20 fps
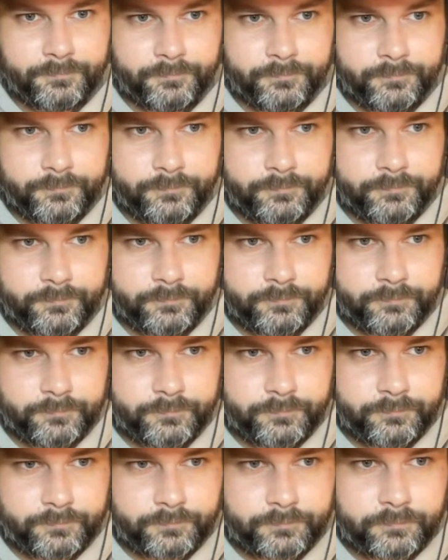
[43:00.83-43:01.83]

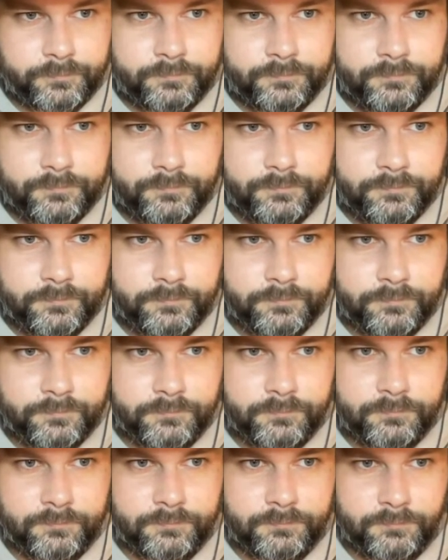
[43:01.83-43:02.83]

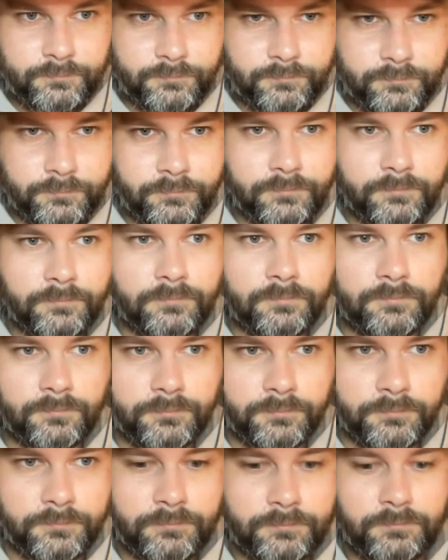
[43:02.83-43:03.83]
No words are spoken by the person on screen.